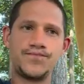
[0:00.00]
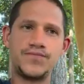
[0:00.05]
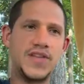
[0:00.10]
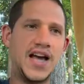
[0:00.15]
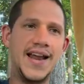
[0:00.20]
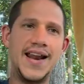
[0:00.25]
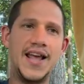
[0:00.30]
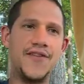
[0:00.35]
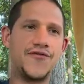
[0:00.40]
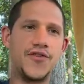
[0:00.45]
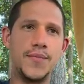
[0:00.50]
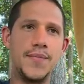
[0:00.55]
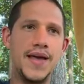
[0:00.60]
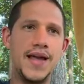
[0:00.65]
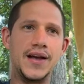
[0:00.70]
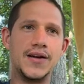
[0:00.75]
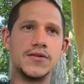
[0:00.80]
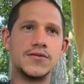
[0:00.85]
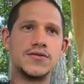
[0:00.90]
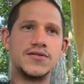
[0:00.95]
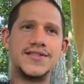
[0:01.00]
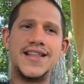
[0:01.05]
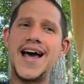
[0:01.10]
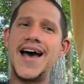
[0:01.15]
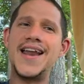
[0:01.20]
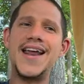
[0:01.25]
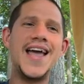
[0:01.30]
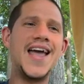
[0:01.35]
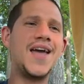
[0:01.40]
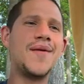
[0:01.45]
That ain't for me.
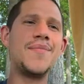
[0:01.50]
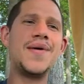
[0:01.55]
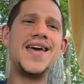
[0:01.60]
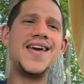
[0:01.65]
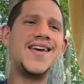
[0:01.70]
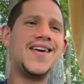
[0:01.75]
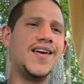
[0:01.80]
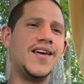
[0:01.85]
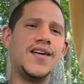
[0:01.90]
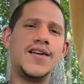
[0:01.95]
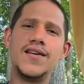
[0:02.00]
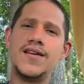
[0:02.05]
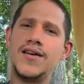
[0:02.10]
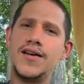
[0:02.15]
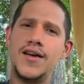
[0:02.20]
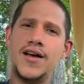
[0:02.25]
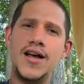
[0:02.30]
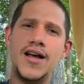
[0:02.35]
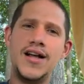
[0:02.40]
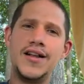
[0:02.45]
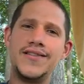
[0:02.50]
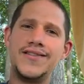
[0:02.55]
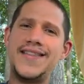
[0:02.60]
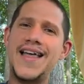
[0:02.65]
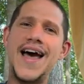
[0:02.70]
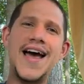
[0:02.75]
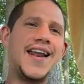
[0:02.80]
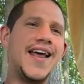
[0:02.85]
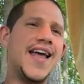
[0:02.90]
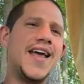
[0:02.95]
That ain't me.
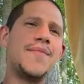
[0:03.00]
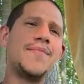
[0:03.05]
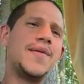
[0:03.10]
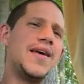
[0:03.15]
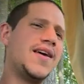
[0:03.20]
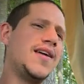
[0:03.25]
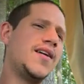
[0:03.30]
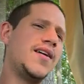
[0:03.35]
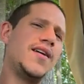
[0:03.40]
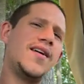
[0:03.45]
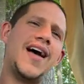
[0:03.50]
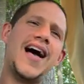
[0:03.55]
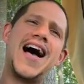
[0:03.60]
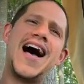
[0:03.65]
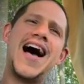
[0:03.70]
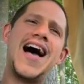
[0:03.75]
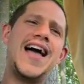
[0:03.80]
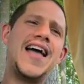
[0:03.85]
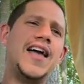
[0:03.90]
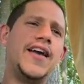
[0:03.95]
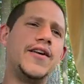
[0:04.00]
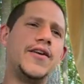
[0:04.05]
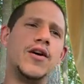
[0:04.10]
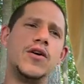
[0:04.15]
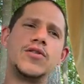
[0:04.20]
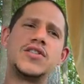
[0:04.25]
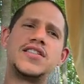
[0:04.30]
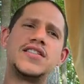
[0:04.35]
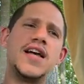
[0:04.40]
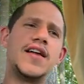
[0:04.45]
That ain't me. I ain't
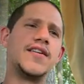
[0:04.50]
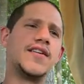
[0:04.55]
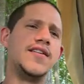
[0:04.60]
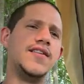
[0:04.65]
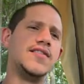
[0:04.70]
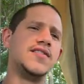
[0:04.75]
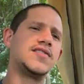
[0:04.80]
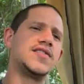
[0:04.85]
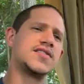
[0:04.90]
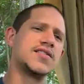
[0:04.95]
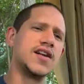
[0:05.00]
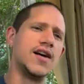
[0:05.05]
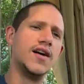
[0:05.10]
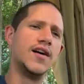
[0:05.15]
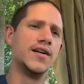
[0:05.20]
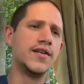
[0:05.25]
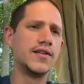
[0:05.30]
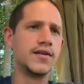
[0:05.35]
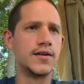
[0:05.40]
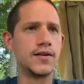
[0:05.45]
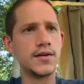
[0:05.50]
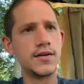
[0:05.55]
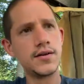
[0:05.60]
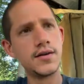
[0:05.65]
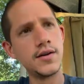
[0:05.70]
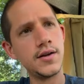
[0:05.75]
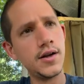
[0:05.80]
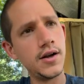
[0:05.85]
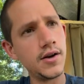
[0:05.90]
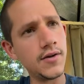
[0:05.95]
no senator's son.
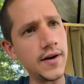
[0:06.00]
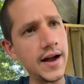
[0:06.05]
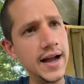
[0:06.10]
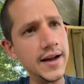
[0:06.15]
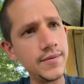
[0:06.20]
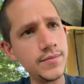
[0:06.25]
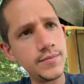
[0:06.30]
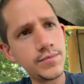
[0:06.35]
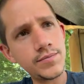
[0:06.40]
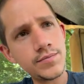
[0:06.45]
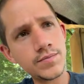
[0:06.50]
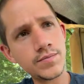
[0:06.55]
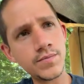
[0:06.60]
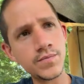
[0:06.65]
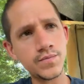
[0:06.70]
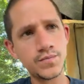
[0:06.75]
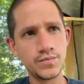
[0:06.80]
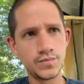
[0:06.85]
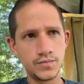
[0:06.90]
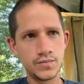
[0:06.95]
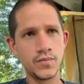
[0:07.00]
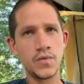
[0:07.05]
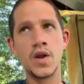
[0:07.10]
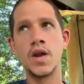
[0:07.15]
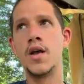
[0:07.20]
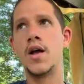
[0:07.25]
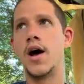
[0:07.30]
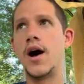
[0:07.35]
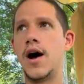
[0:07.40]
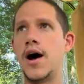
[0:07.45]
Right?
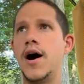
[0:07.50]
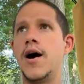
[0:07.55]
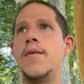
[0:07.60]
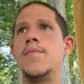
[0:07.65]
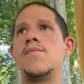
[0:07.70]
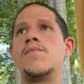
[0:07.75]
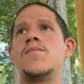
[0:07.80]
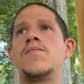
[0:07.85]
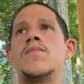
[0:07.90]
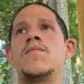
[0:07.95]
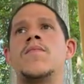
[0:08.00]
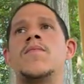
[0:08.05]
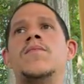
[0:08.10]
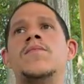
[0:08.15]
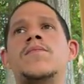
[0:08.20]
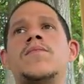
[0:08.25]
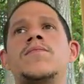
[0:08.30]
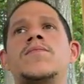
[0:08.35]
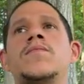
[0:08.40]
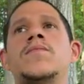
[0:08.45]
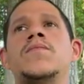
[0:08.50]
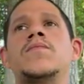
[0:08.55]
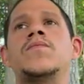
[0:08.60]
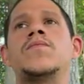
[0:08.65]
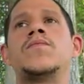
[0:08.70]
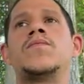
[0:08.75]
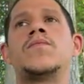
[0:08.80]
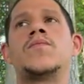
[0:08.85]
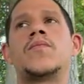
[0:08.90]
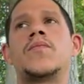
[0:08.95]
Um,
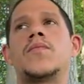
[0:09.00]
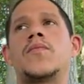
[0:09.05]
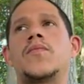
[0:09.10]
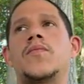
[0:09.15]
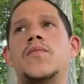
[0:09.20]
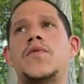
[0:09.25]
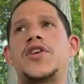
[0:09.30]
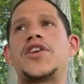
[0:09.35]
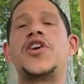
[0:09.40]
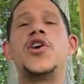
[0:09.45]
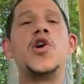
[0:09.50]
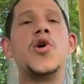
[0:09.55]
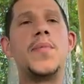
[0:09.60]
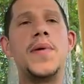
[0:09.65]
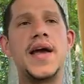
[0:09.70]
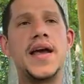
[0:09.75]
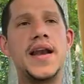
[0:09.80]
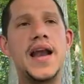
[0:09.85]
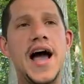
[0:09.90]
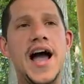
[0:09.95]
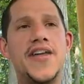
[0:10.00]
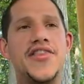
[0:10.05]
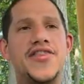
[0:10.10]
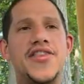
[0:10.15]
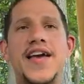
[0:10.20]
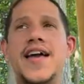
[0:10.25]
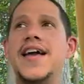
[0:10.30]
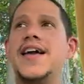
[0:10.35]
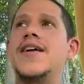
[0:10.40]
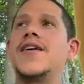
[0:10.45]
Cuban, I
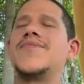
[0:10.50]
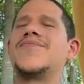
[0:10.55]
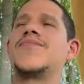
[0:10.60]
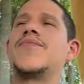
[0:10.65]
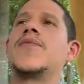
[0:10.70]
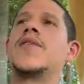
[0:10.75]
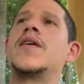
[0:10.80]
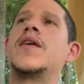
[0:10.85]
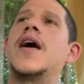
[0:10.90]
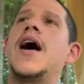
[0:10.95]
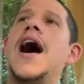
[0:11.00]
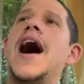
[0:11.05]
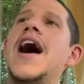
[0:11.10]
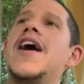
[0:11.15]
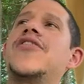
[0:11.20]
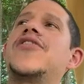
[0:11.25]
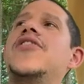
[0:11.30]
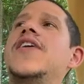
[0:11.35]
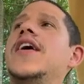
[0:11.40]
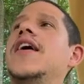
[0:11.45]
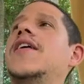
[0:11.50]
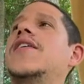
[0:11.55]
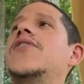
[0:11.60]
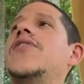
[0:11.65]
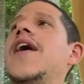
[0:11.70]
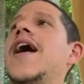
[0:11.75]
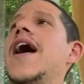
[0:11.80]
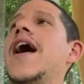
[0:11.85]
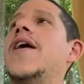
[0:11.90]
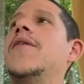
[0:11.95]
think, I think
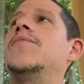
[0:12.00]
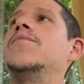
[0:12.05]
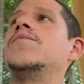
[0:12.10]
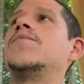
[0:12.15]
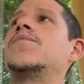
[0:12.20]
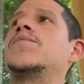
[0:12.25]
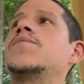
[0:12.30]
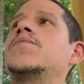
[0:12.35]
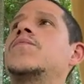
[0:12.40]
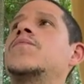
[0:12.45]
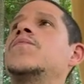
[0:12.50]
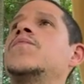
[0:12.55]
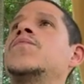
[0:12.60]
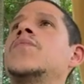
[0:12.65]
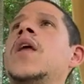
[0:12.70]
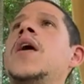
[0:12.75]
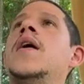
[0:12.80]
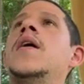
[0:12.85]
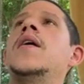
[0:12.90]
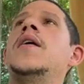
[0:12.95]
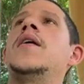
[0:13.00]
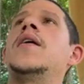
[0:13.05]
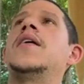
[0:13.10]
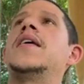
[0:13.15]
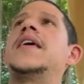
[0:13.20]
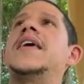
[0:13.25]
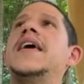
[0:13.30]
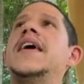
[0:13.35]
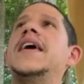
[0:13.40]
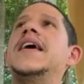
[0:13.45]
that
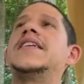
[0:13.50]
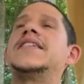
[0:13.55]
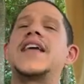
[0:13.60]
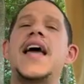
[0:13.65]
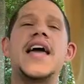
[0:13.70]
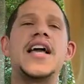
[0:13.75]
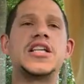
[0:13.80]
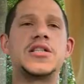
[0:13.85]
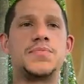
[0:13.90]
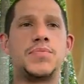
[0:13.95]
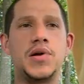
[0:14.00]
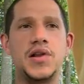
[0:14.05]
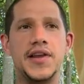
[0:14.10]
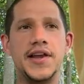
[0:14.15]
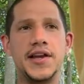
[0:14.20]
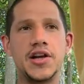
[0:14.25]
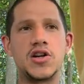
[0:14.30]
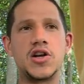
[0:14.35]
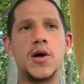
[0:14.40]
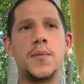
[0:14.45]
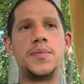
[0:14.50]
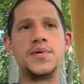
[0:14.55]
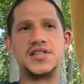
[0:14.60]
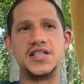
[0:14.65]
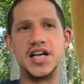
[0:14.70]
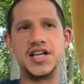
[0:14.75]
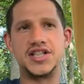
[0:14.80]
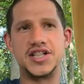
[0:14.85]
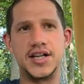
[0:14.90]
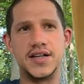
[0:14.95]
he takes political
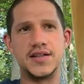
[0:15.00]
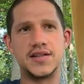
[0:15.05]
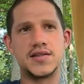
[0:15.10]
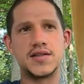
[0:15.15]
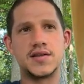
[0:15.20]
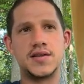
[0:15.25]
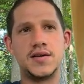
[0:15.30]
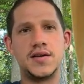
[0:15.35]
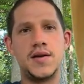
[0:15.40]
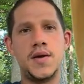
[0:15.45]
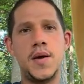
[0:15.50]
positions